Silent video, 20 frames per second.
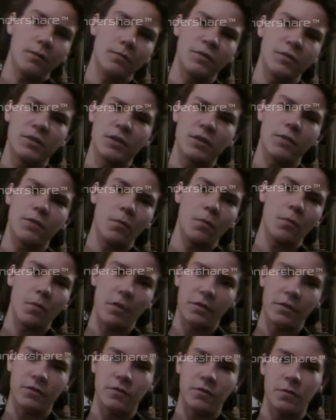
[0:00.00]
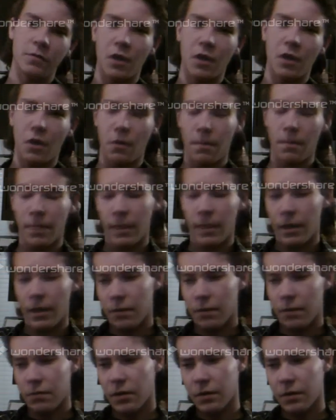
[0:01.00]
several months from now.
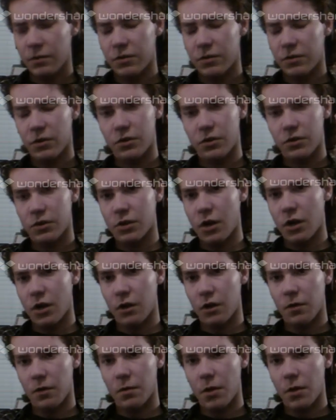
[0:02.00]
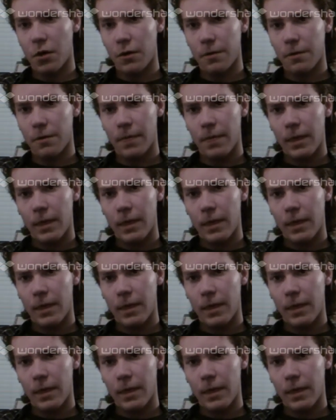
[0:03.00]
But I'm still just talking about it.